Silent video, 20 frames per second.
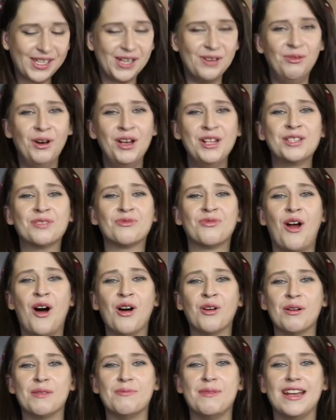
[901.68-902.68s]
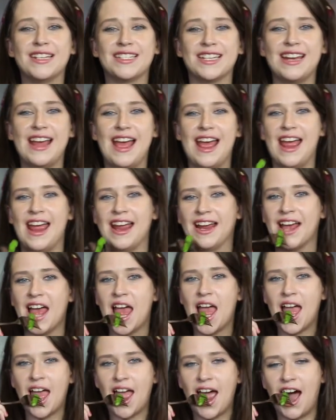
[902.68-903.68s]
What's wrong with me today?
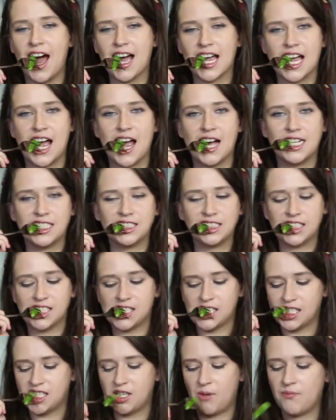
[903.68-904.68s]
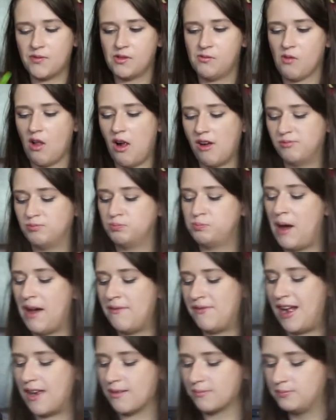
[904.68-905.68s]
Okay.
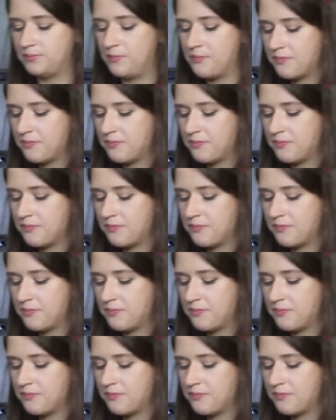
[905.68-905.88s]
Perfect.